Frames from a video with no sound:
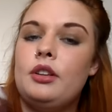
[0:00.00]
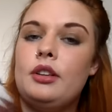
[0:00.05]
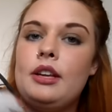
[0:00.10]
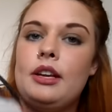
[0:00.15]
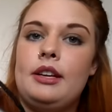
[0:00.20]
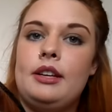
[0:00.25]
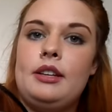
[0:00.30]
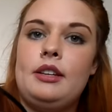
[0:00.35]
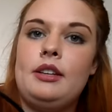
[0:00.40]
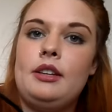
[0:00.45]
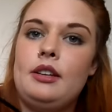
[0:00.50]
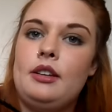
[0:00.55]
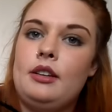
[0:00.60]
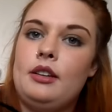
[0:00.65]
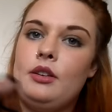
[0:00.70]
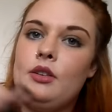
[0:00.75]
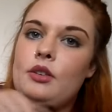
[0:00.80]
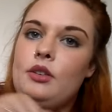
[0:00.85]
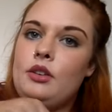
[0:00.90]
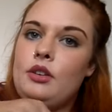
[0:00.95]
then
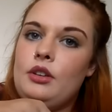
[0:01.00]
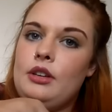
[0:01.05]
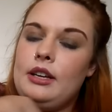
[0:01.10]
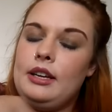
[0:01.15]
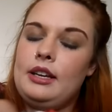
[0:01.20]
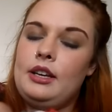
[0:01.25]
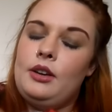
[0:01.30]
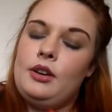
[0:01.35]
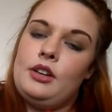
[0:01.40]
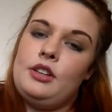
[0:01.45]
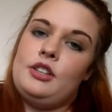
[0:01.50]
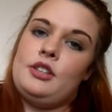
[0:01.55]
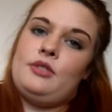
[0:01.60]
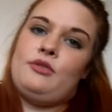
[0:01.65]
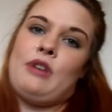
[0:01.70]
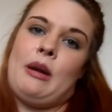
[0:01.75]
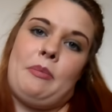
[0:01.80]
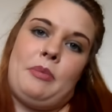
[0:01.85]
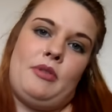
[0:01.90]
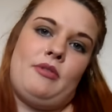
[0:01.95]
you can
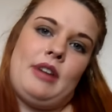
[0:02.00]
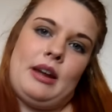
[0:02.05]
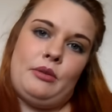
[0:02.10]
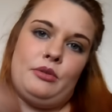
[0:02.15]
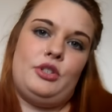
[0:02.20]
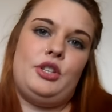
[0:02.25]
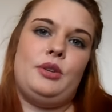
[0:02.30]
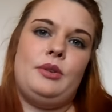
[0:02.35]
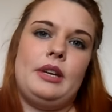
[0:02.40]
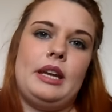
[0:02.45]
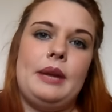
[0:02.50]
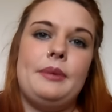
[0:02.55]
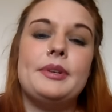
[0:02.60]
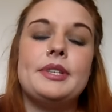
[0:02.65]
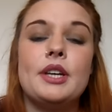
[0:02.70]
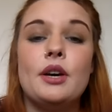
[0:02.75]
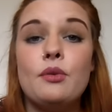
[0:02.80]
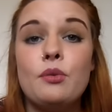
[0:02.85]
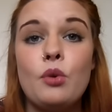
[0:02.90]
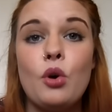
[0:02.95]
just wrap it around you and keep
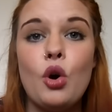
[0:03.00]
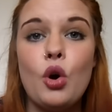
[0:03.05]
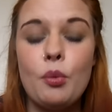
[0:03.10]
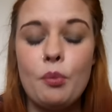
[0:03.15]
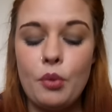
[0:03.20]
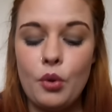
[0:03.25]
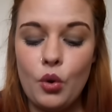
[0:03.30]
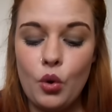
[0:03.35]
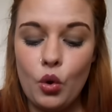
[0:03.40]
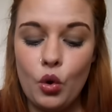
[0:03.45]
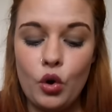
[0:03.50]
yourself warm.